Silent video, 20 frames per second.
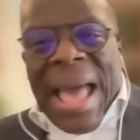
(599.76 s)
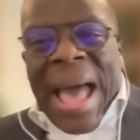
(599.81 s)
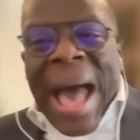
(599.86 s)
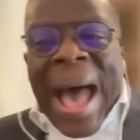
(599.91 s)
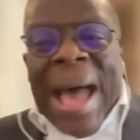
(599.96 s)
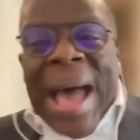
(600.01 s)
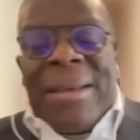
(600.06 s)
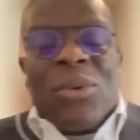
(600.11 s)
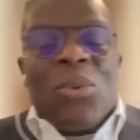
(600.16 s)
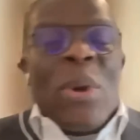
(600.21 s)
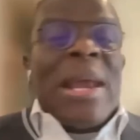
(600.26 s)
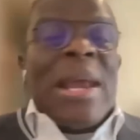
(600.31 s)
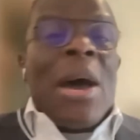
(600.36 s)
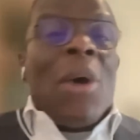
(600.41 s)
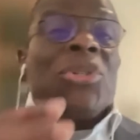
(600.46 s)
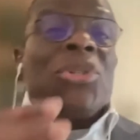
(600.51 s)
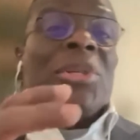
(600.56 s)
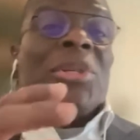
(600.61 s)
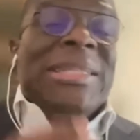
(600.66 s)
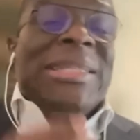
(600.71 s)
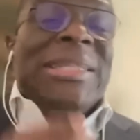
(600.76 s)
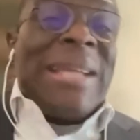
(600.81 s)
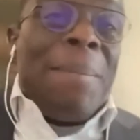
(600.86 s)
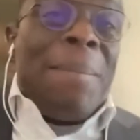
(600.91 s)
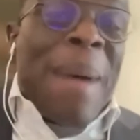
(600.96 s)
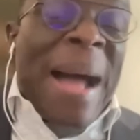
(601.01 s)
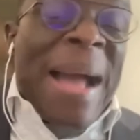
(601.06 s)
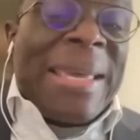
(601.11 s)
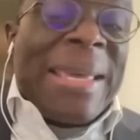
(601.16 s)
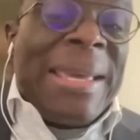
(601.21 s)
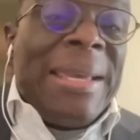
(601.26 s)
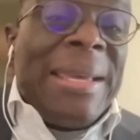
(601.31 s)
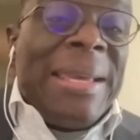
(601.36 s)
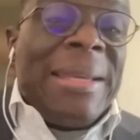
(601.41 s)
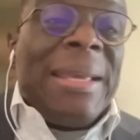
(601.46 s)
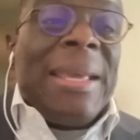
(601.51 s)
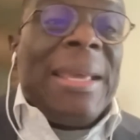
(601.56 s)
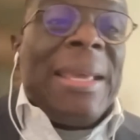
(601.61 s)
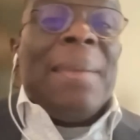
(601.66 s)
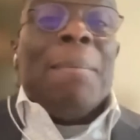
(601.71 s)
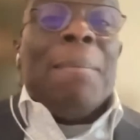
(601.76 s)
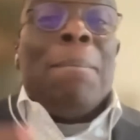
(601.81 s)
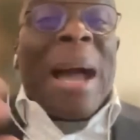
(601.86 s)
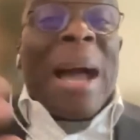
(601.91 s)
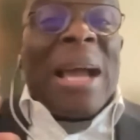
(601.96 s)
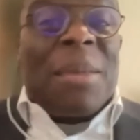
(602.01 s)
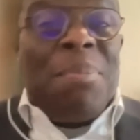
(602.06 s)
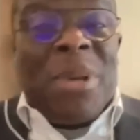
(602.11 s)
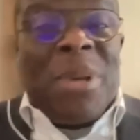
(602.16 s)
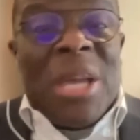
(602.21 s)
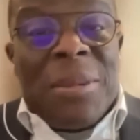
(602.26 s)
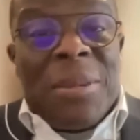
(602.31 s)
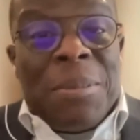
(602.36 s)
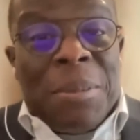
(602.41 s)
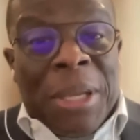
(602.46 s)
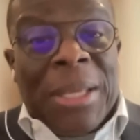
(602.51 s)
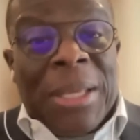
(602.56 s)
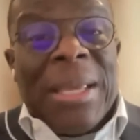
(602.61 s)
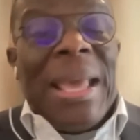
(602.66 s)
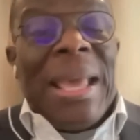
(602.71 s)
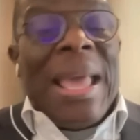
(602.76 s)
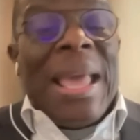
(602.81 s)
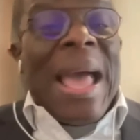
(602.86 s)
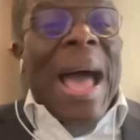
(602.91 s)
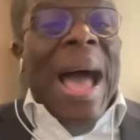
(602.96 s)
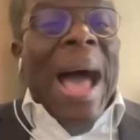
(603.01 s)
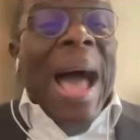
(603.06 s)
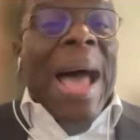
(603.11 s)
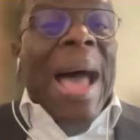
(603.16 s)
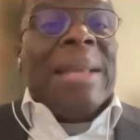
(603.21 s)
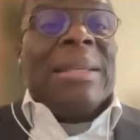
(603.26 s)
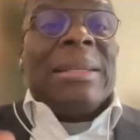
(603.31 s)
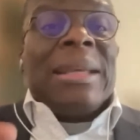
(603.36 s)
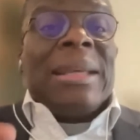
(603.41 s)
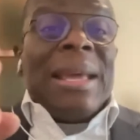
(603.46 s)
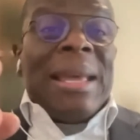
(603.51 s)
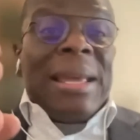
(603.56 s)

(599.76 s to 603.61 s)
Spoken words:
And when I was in retail banking in Bank PHB and